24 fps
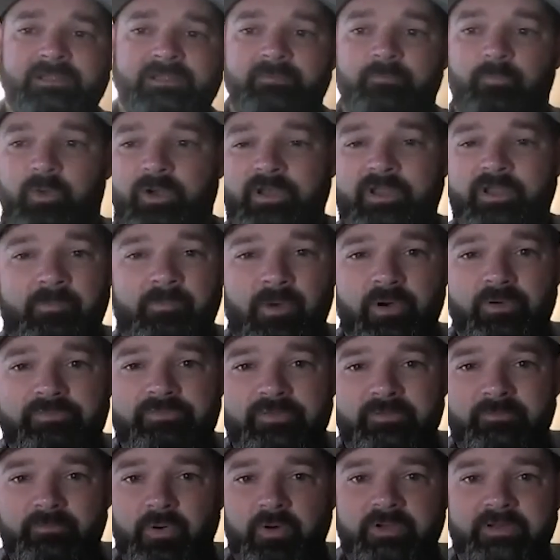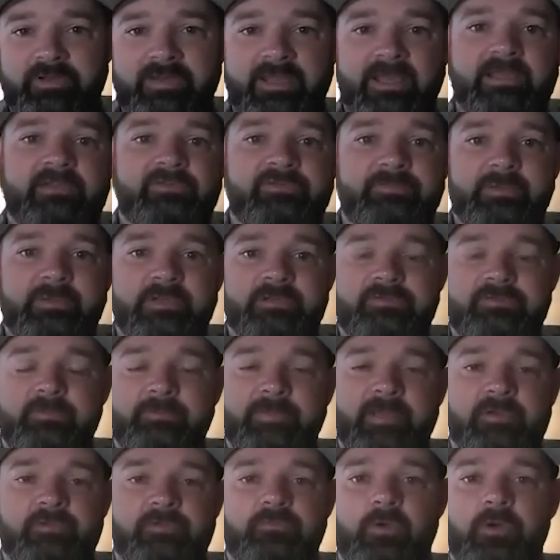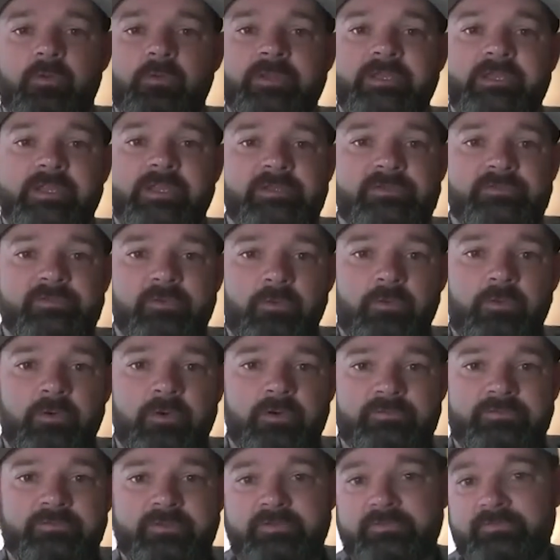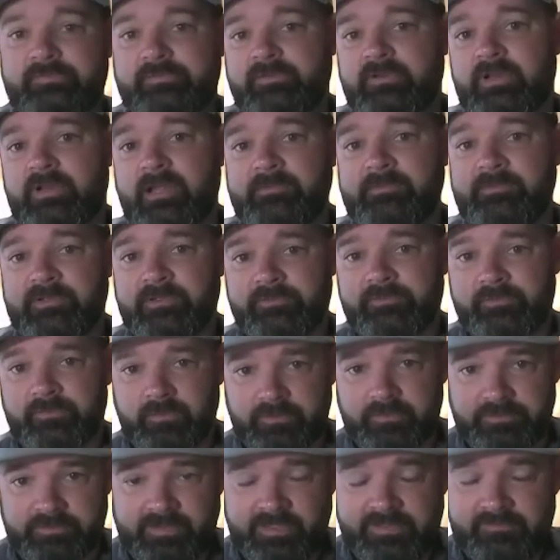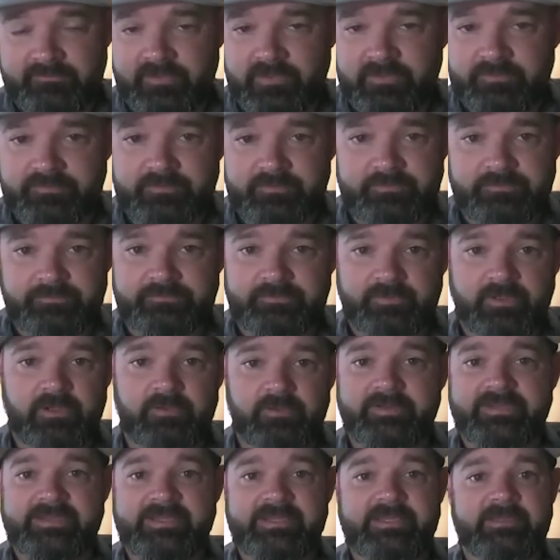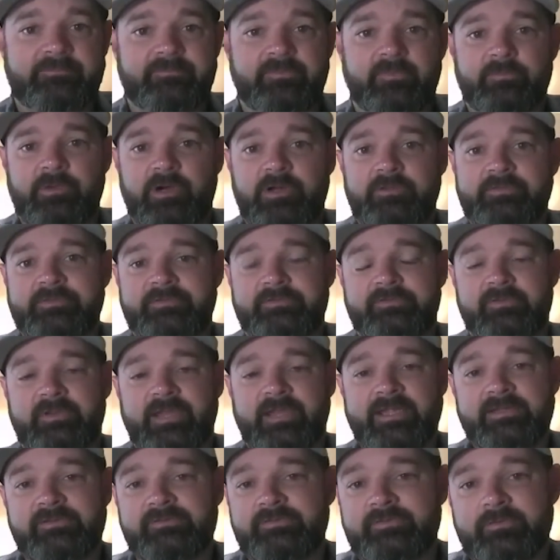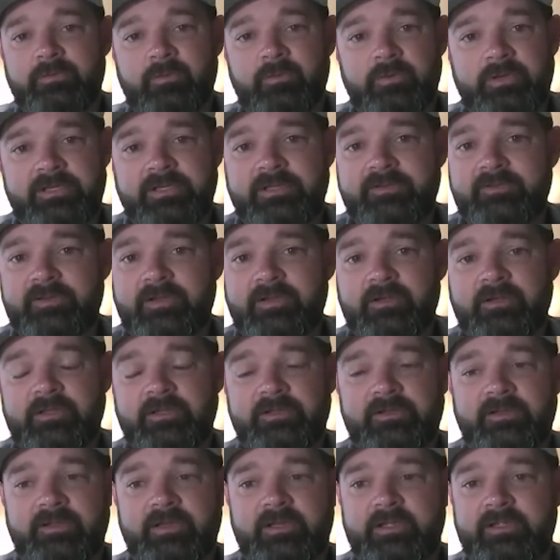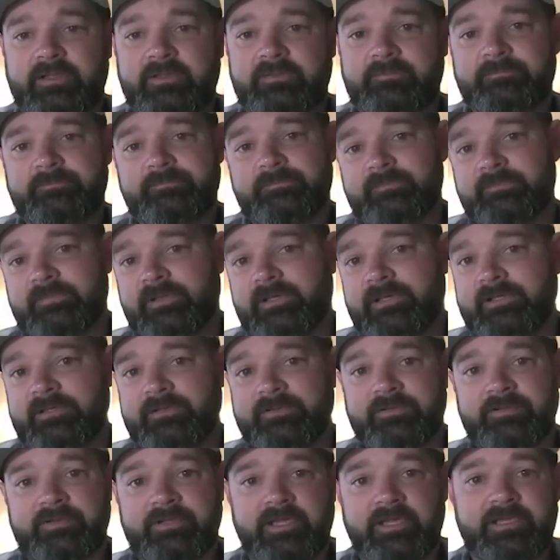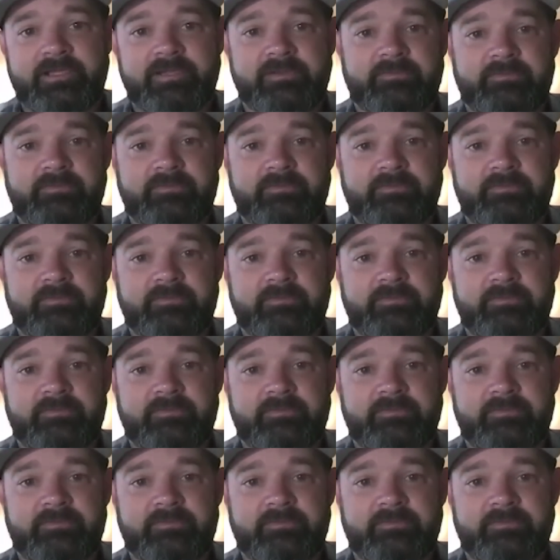one of the most important aspects about growing indoors is climate control. You have all the heat from all these lights going in there, and you got